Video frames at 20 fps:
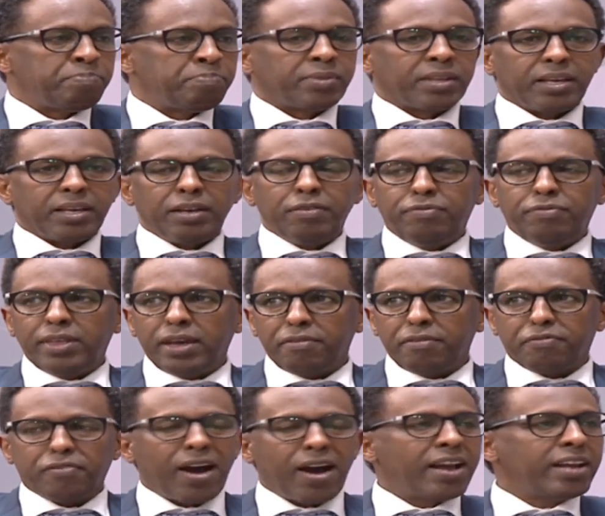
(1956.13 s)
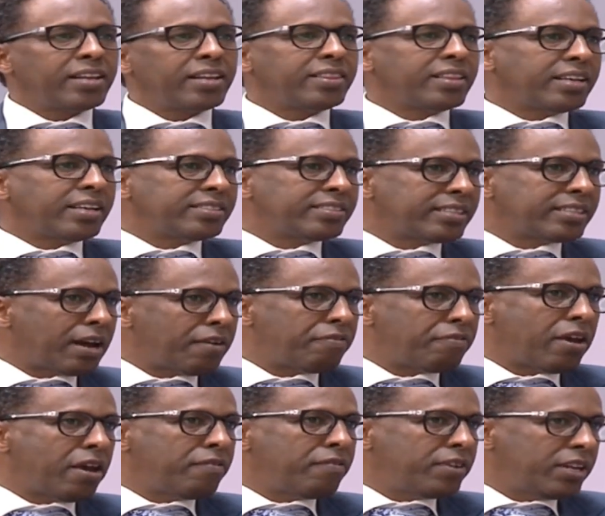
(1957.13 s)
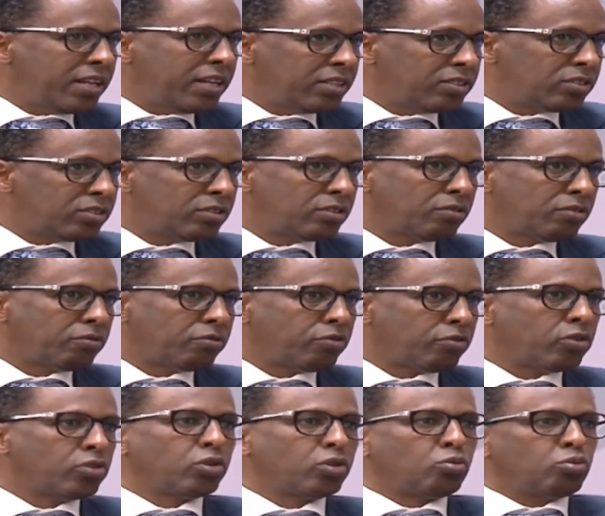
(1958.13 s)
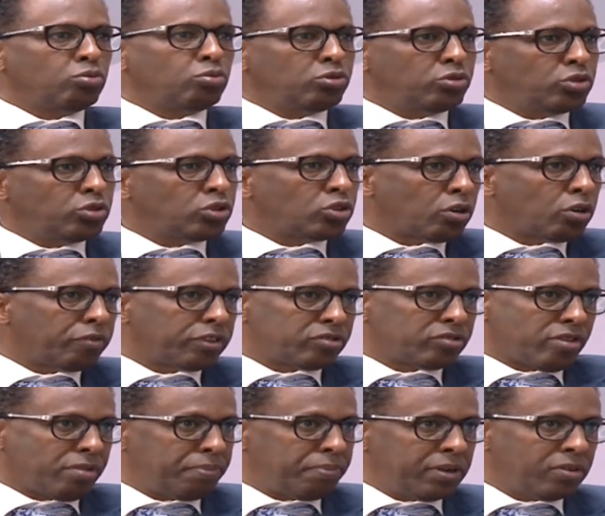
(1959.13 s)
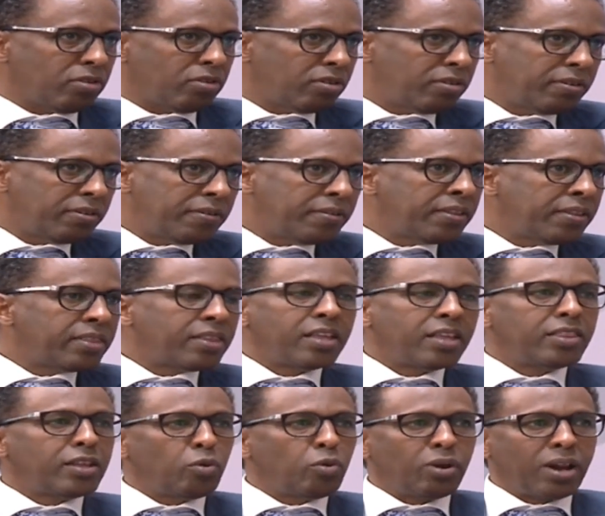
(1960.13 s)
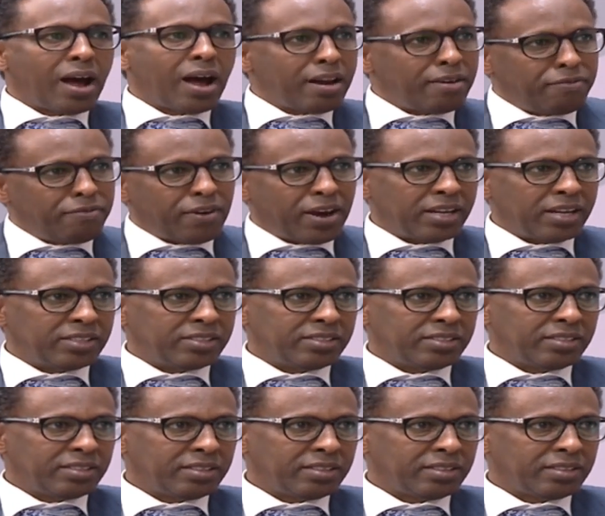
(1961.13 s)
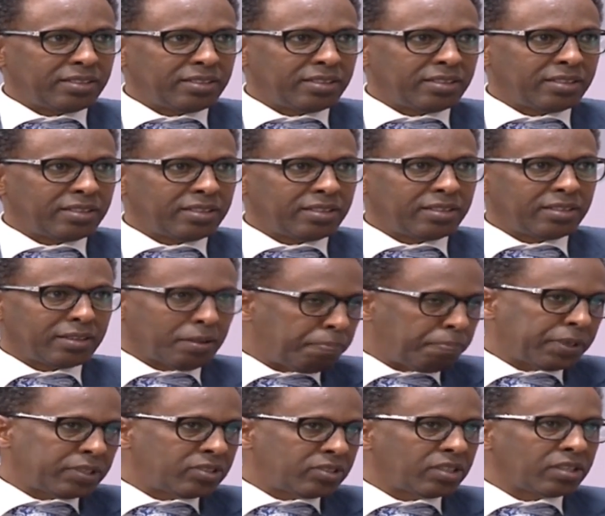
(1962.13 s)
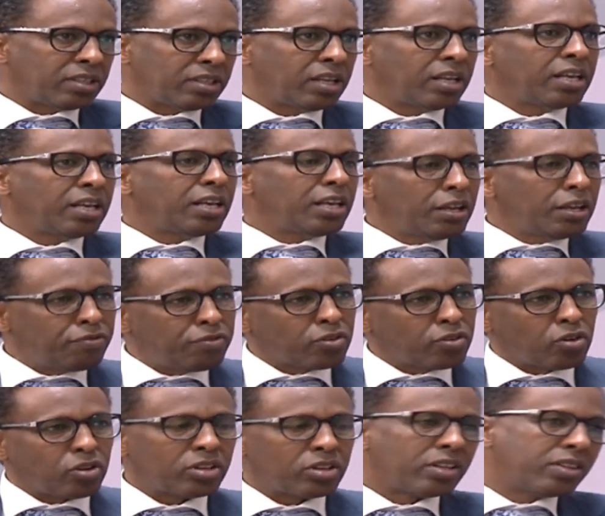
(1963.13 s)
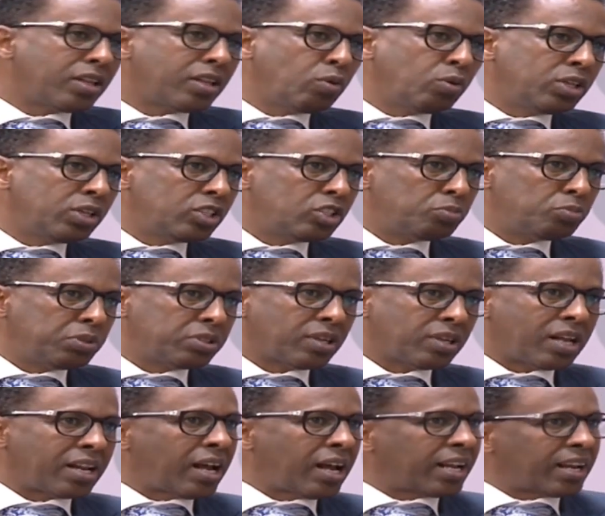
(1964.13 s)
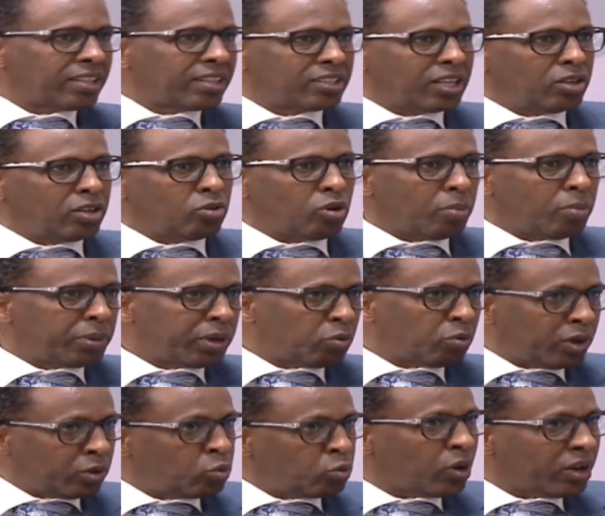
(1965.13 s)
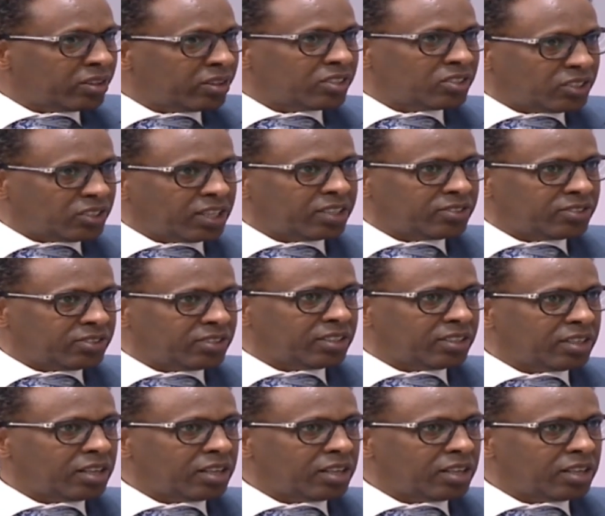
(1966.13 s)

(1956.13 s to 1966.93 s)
If they find there is enough evidence for the constitution of a tribunal, then they will advise the president. If not, they will dismiss. And I can tell you, I mean, when we were in the JSC,